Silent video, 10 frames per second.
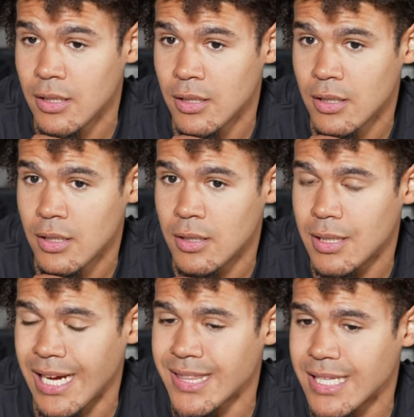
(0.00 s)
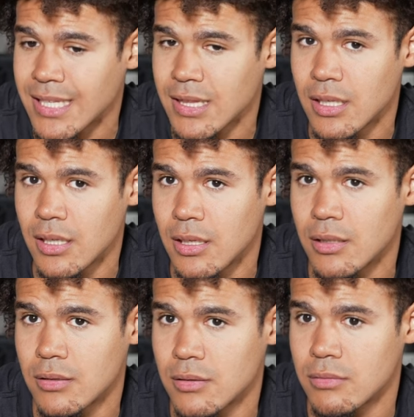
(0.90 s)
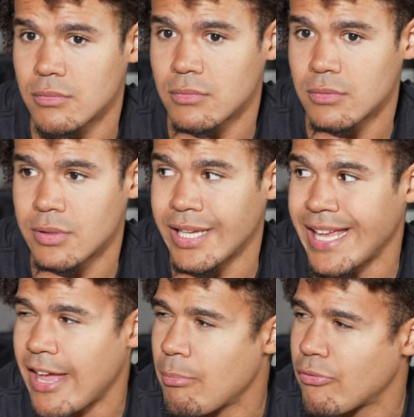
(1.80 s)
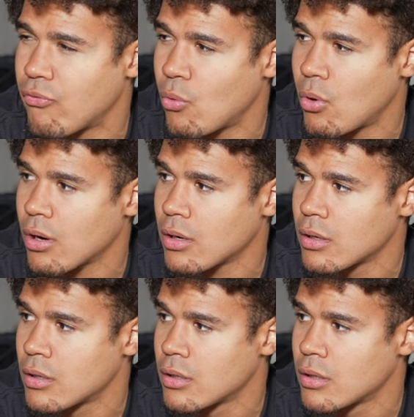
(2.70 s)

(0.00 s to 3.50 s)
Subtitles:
Mm-hmm. I think the game before,